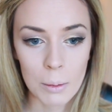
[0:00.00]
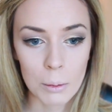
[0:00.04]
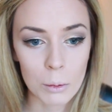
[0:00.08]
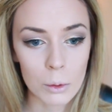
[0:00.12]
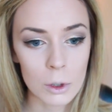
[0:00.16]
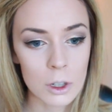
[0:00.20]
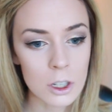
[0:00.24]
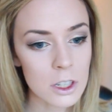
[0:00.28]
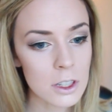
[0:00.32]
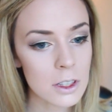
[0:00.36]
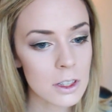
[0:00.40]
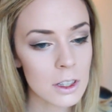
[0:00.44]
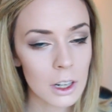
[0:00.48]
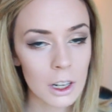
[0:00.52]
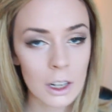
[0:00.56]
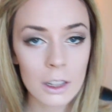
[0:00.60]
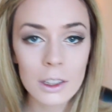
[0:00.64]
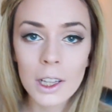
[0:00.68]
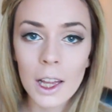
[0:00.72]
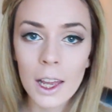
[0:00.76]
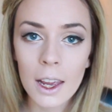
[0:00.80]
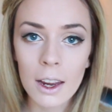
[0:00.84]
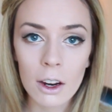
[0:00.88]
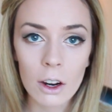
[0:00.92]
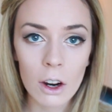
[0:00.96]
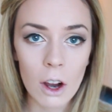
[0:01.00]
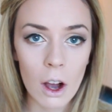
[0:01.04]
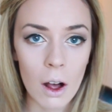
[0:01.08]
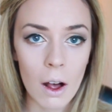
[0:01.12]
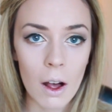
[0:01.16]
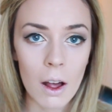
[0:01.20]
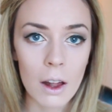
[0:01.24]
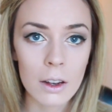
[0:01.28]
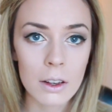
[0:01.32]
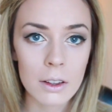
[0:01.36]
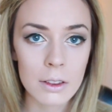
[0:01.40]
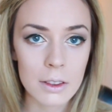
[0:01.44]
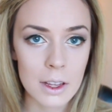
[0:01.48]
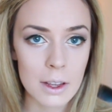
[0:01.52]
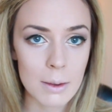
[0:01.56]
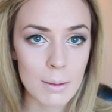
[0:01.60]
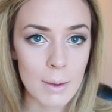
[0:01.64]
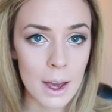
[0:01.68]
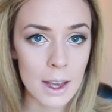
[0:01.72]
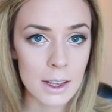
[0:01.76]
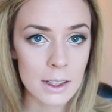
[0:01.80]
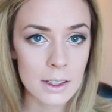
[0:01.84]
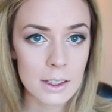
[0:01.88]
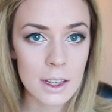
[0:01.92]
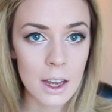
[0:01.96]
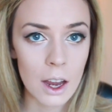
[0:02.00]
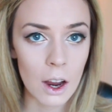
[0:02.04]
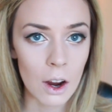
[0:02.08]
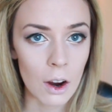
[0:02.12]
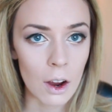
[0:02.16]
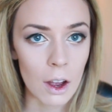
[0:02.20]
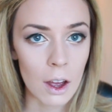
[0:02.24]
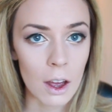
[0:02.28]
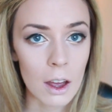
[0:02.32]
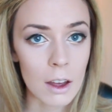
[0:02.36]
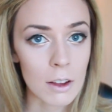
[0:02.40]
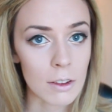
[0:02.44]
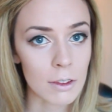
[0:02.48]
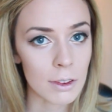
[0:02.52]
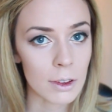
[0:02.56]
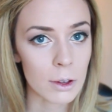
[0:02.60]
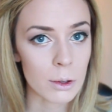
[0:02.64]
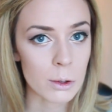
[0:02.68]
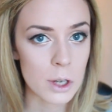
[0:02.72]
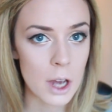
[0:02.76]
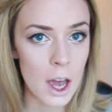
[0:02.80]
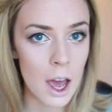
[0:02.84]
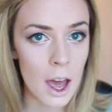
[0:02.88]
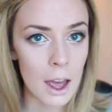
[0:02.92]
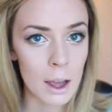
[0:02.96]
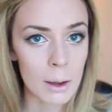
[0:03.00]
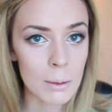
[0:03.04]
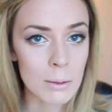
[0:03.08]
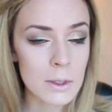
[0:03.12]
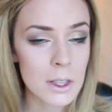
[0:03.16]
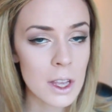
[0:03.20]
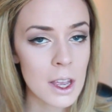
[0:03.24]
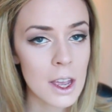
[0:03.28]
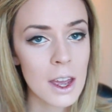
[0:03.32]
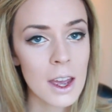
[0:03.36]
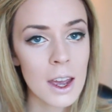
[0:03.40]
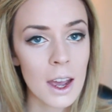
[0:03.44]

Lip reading: we're just gonna layer on the mascara a few times,